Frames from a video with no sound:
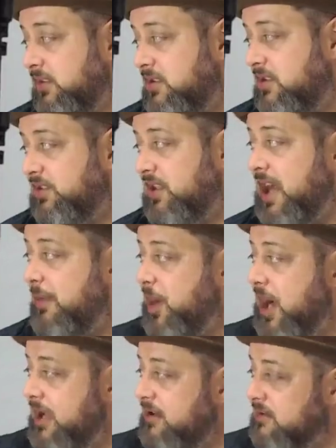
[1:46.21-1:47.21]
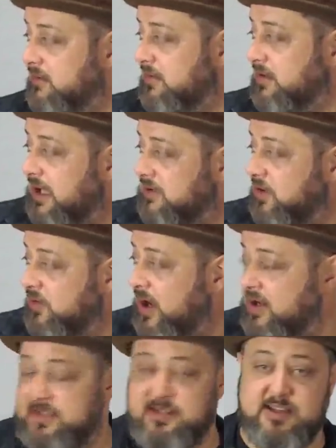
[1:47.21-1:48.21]
Did you see that, Brian? That's going
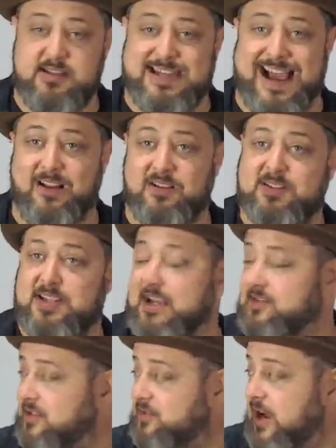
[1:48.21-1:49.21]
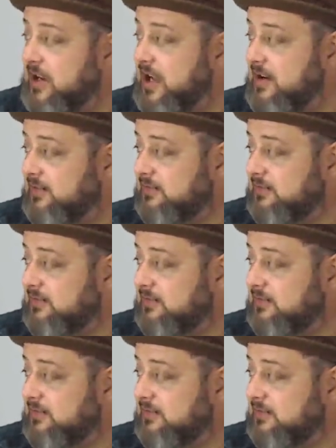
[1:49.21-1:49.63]
on in Dallas, Texas right now?